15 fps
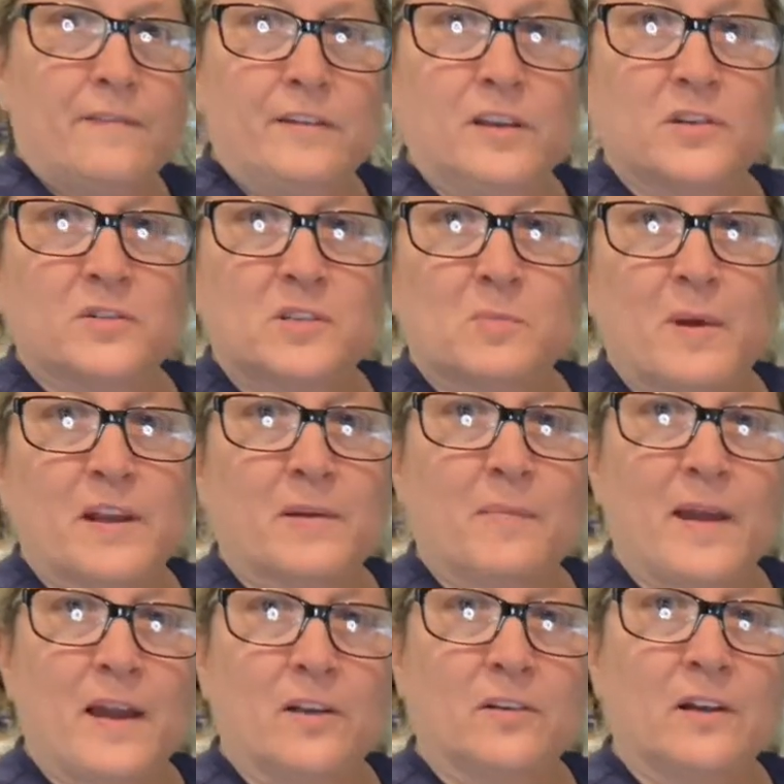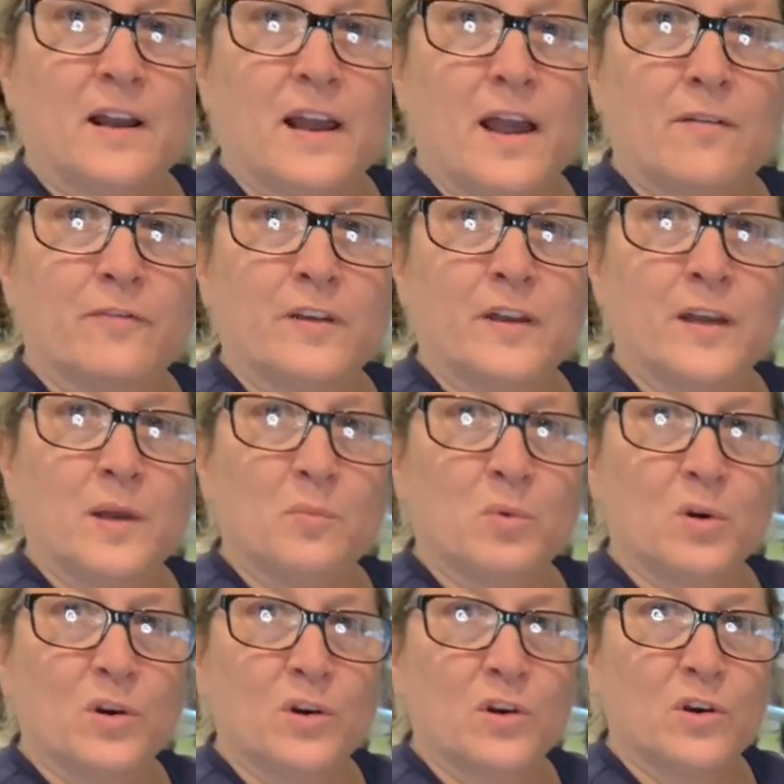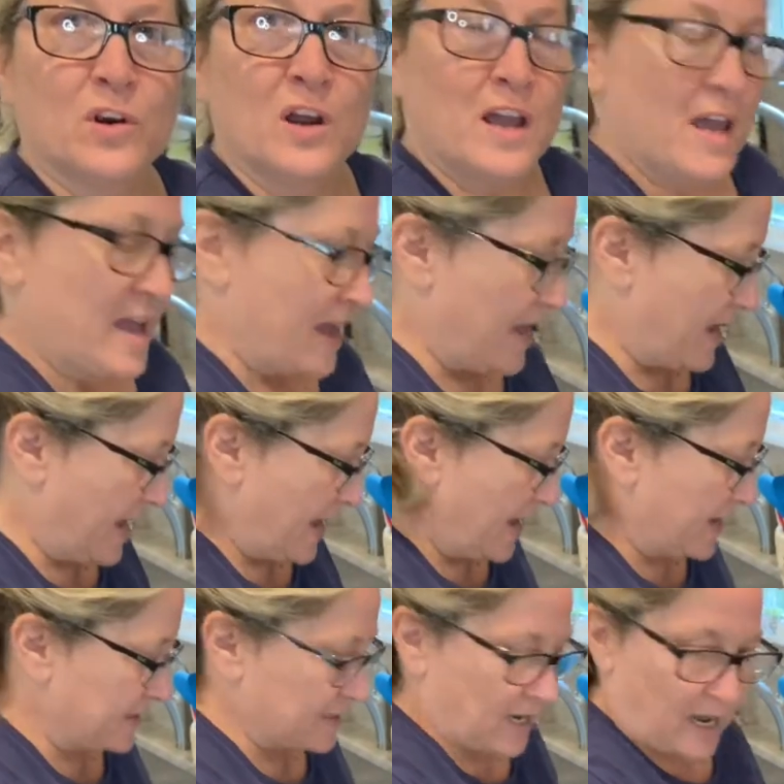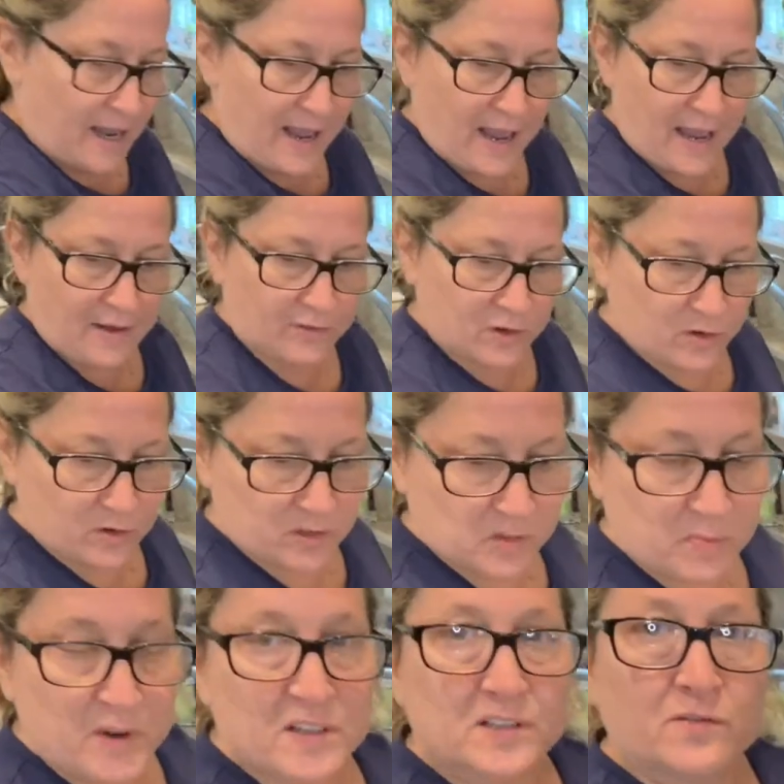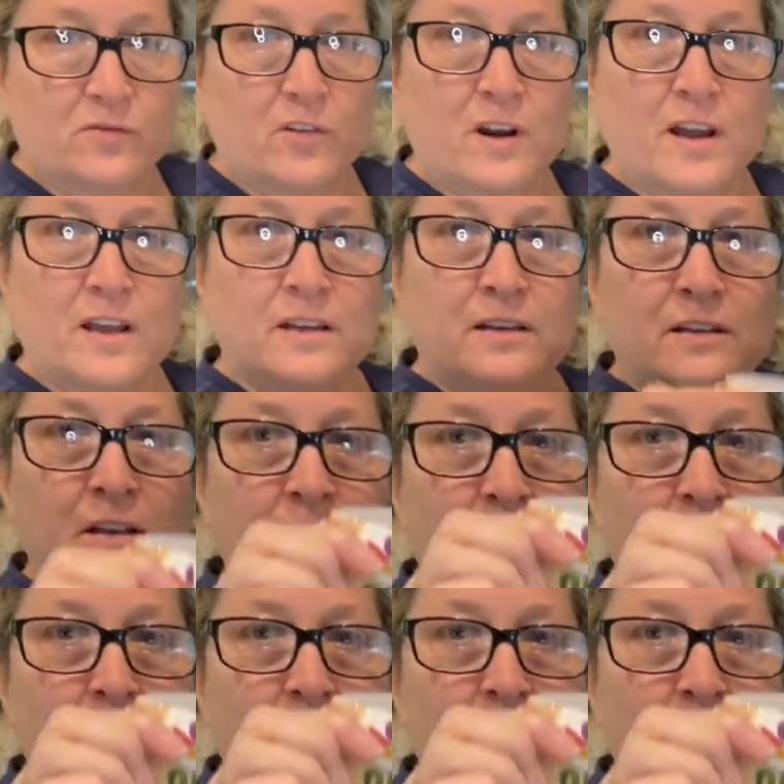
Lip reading: here is about 1.5 pounds of hamburger, and I have a girl's best friend,